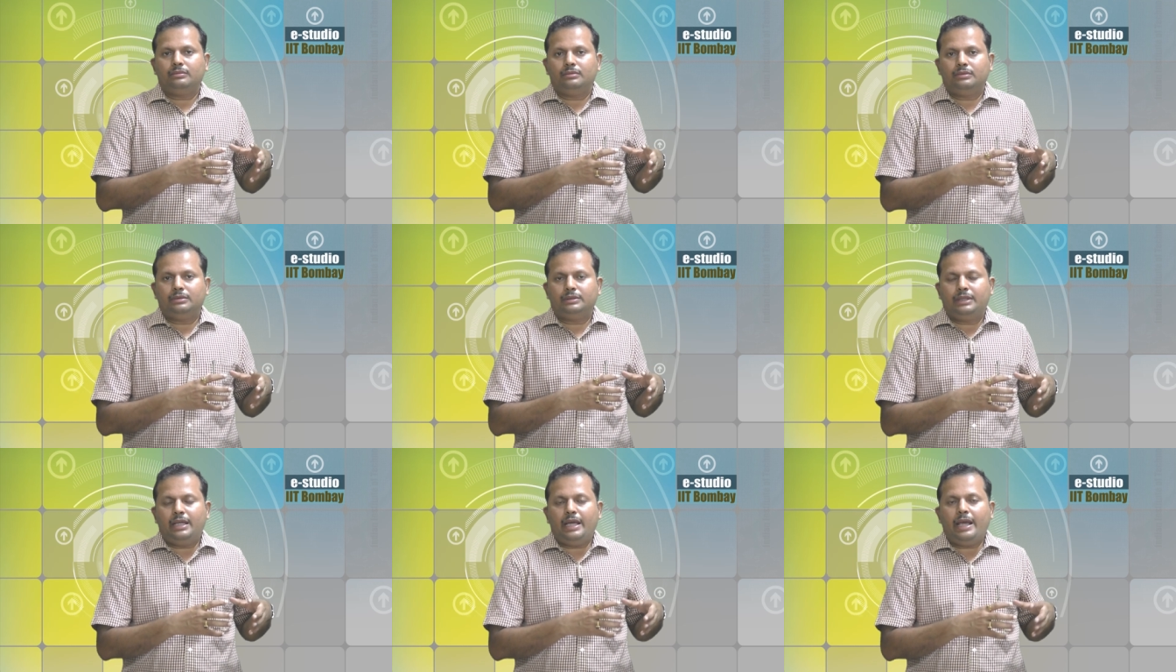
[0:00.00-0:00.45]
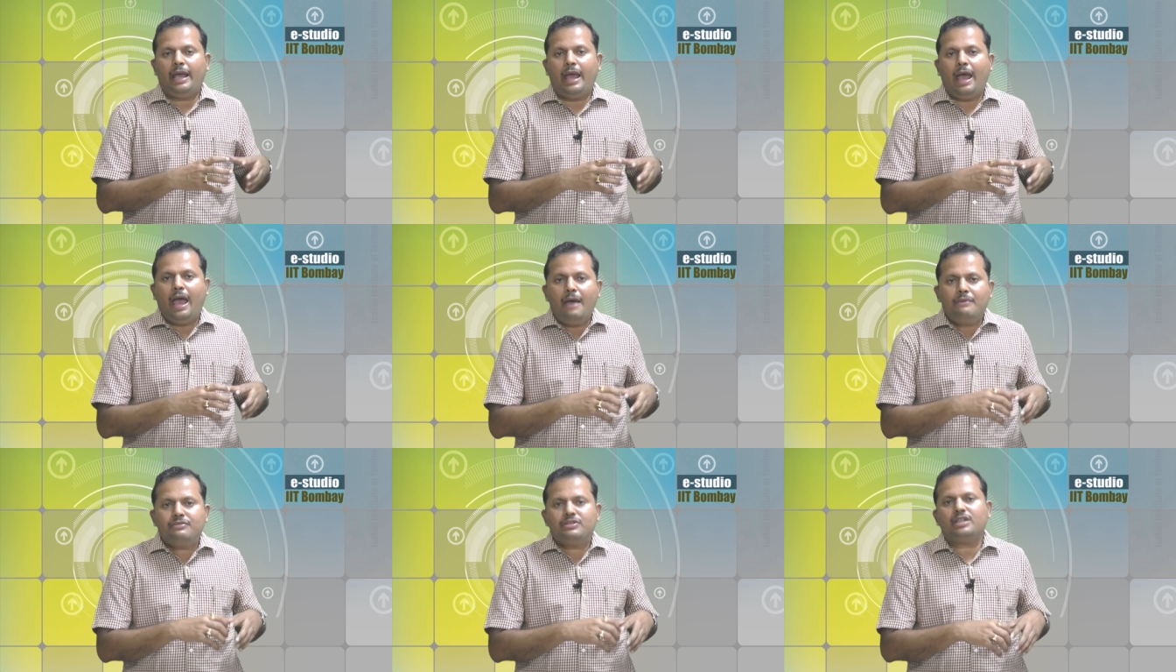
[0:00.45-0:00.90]
they
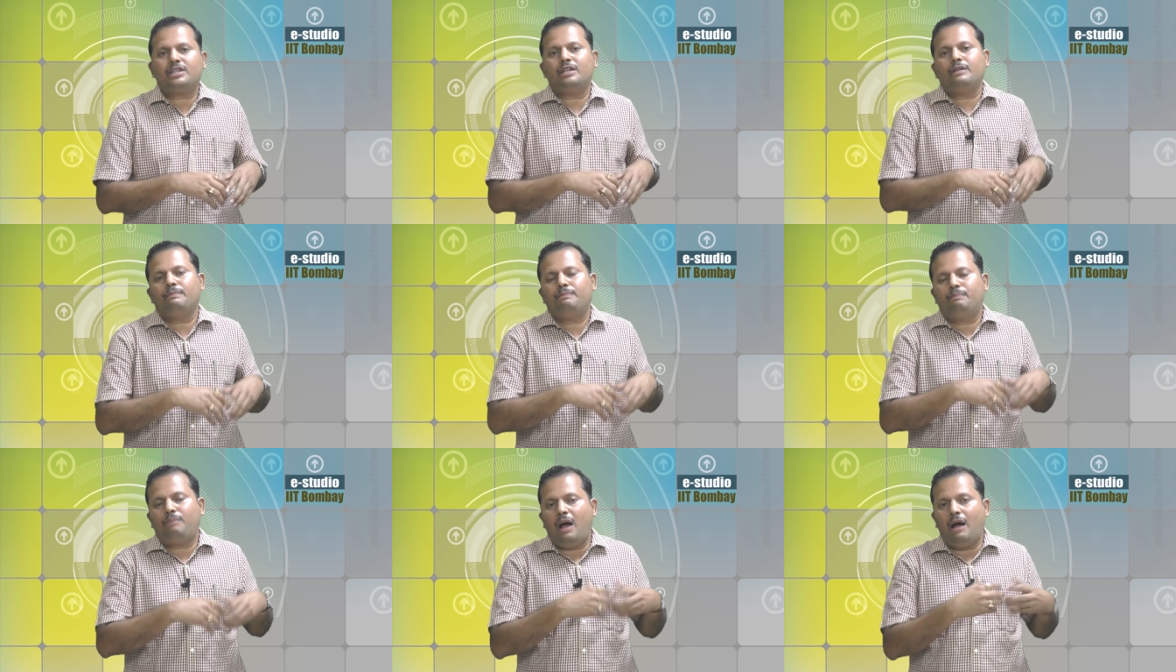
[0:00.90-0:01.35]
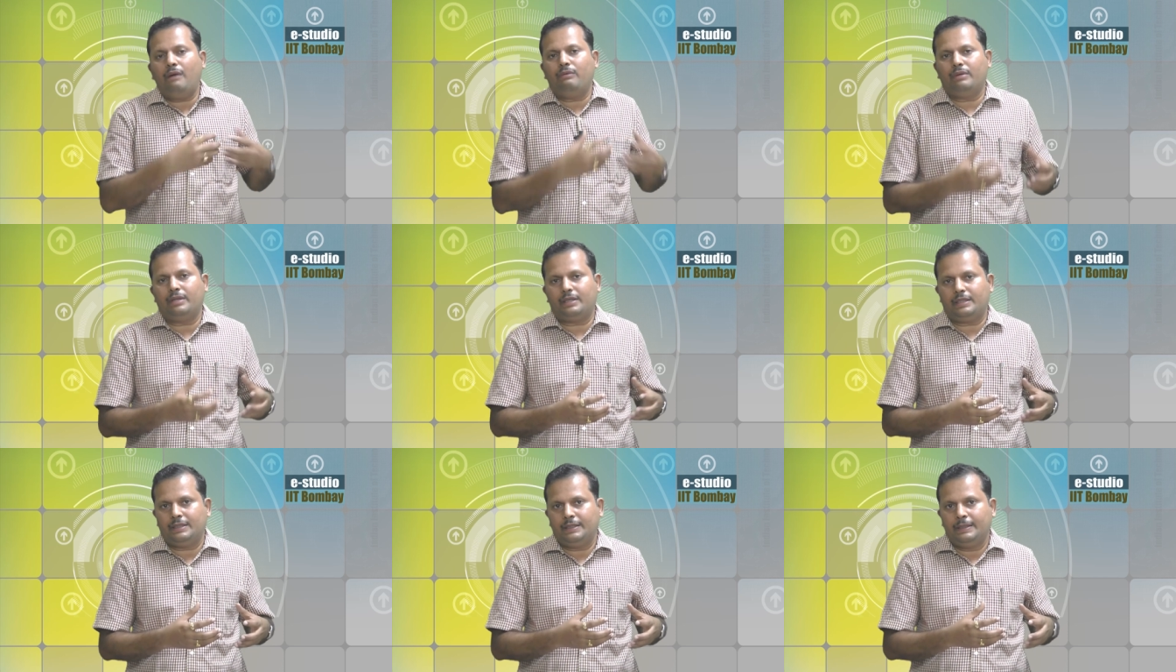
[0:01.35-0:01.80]
have certain
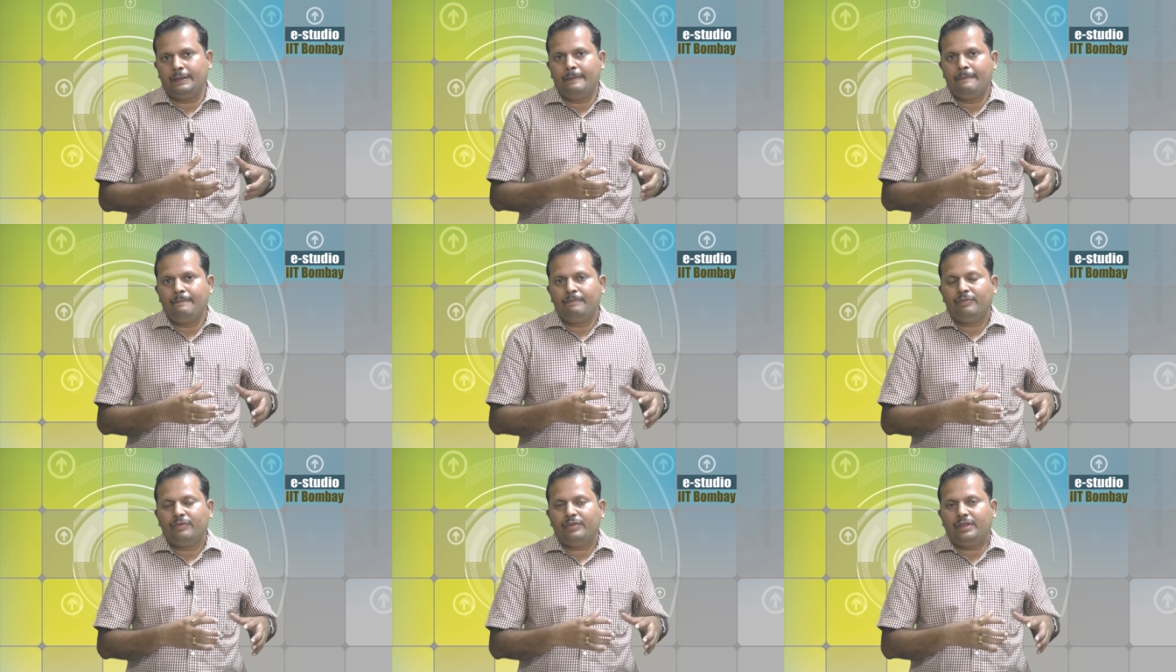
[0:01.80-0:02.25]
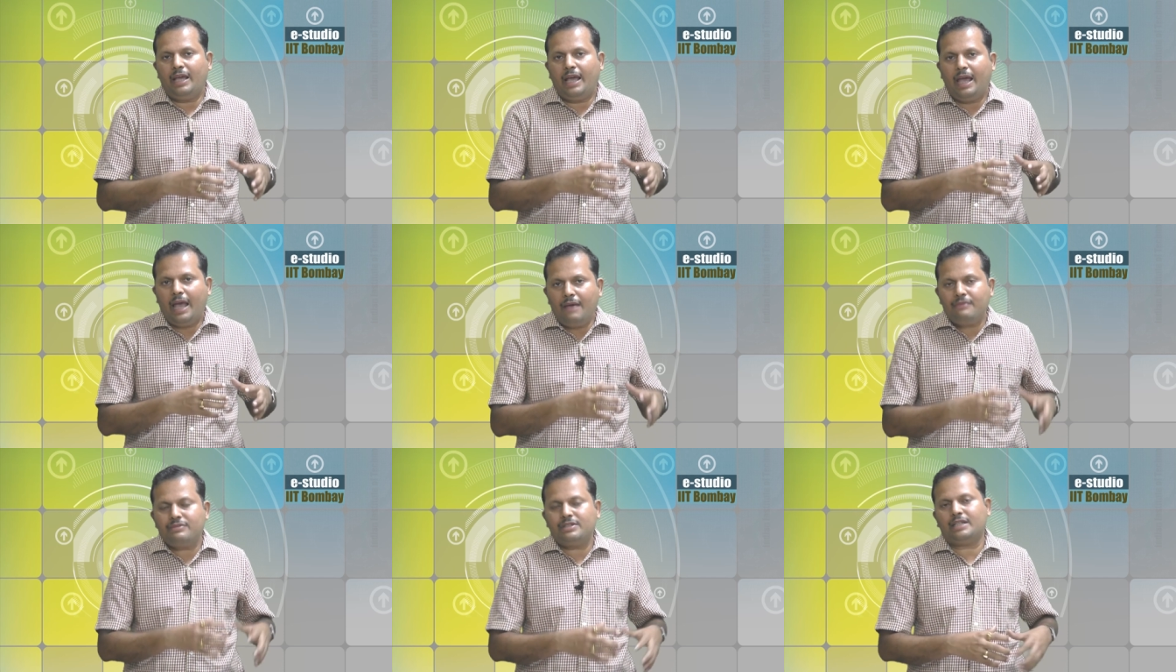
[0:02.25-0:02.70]
power, they
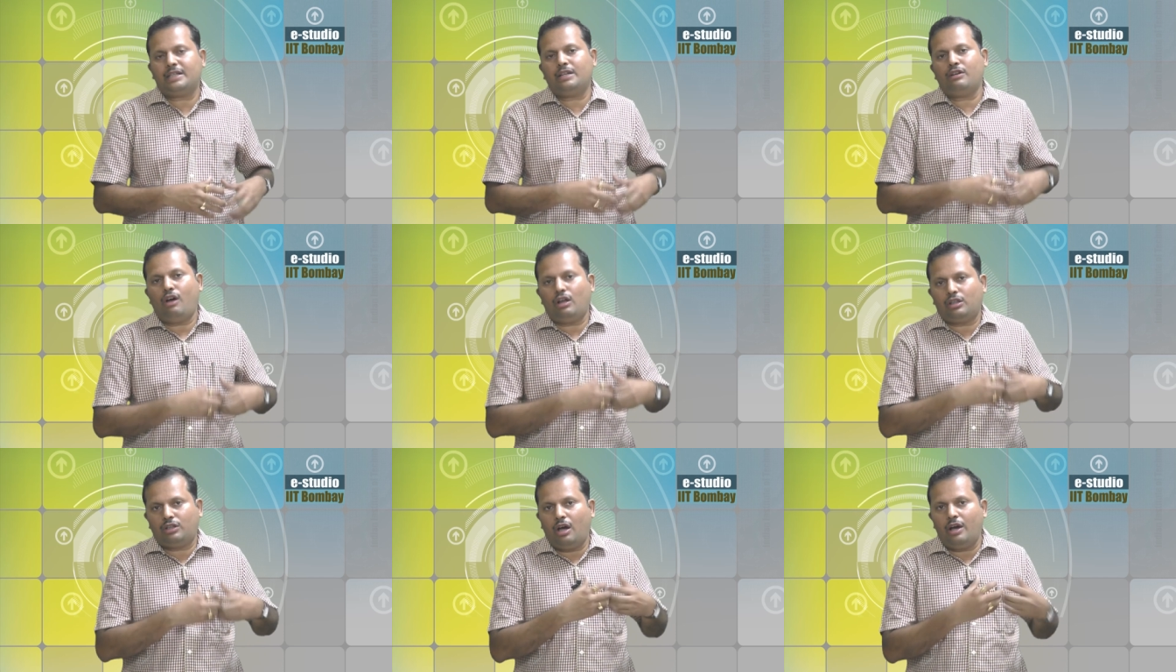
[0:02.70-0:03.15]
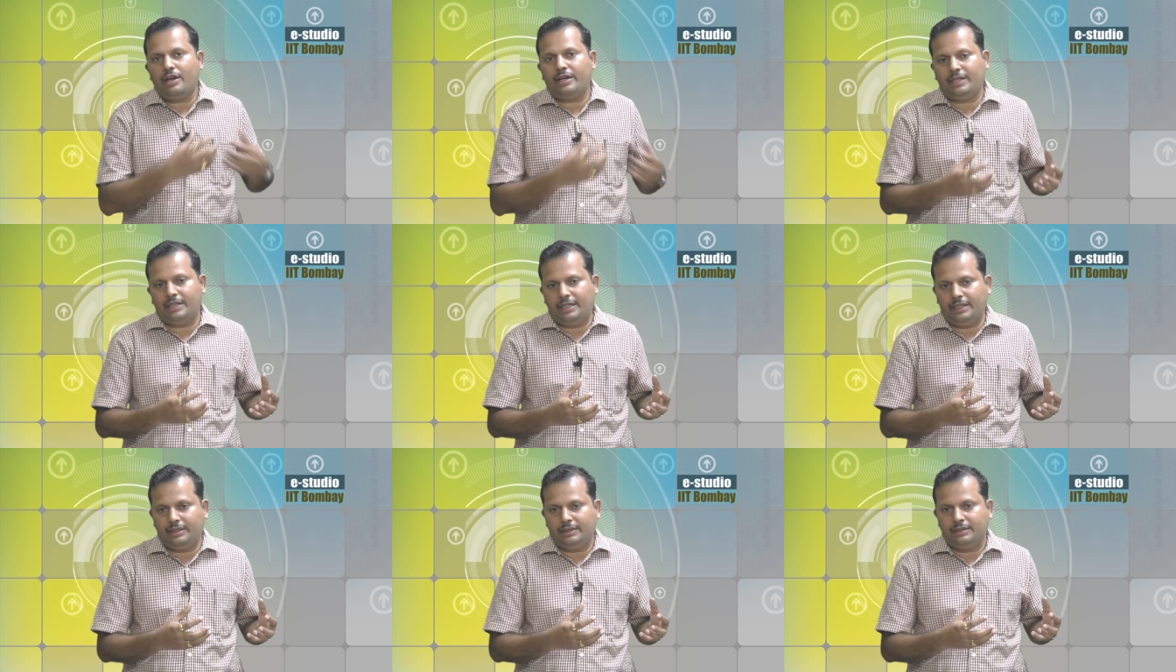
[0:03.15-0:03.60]
have certain
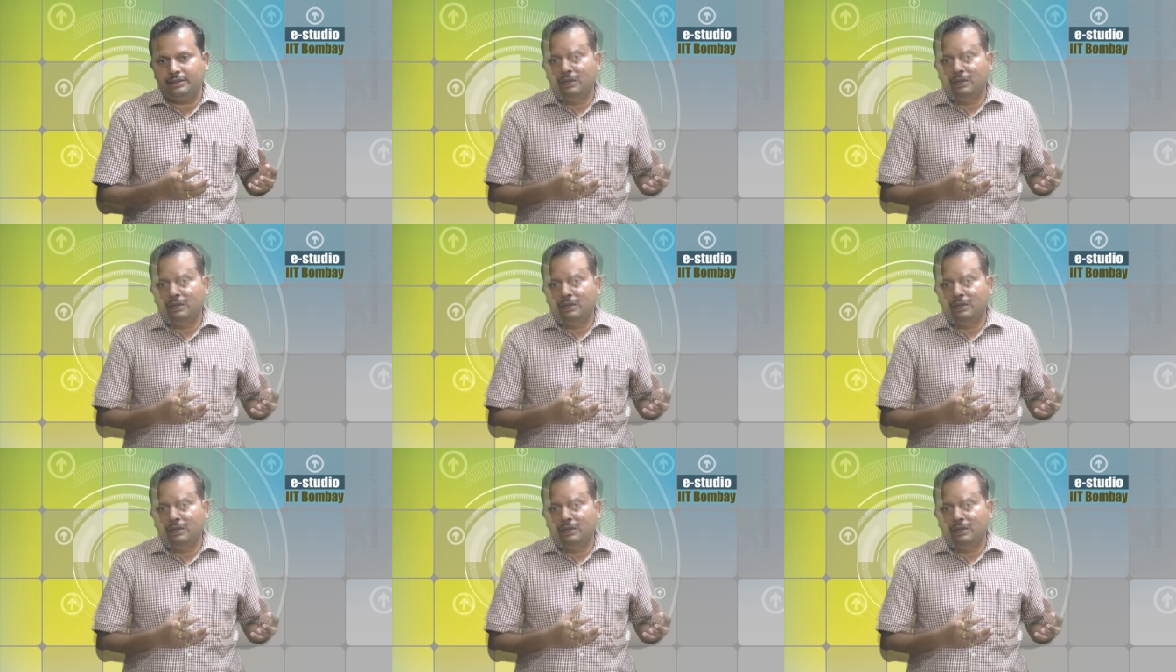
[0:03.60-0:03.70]
authority.